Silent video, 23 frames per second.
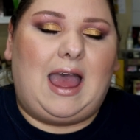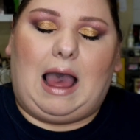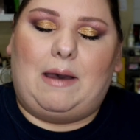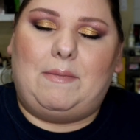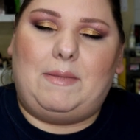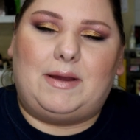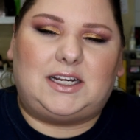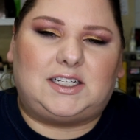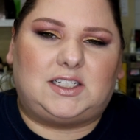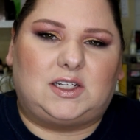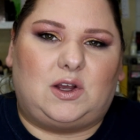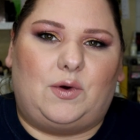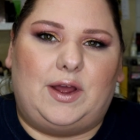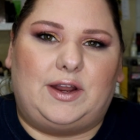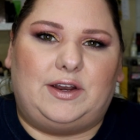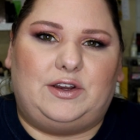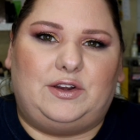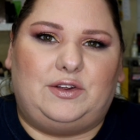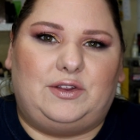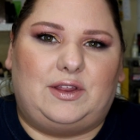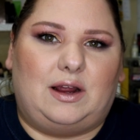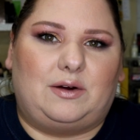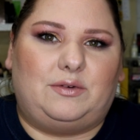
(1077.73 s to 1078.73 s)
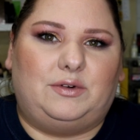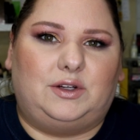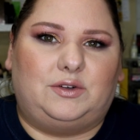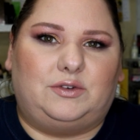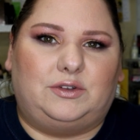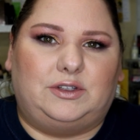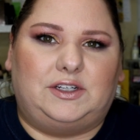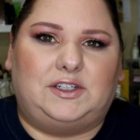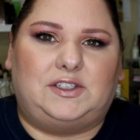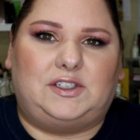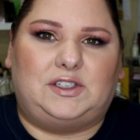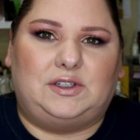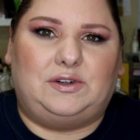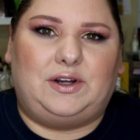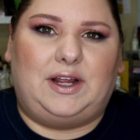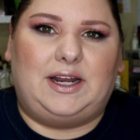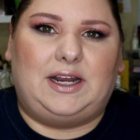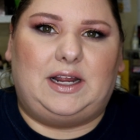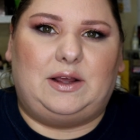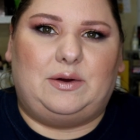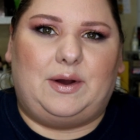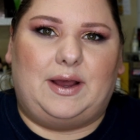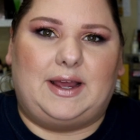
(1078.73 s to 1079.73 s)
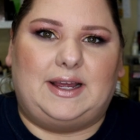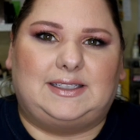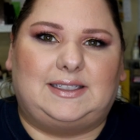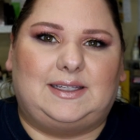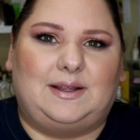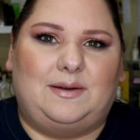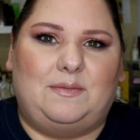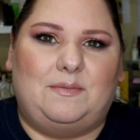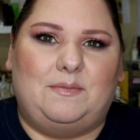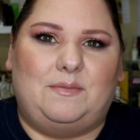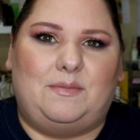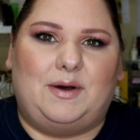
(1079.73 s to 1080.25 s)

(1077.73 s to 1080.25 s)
I may just go ahead and do that really, really soon anyways.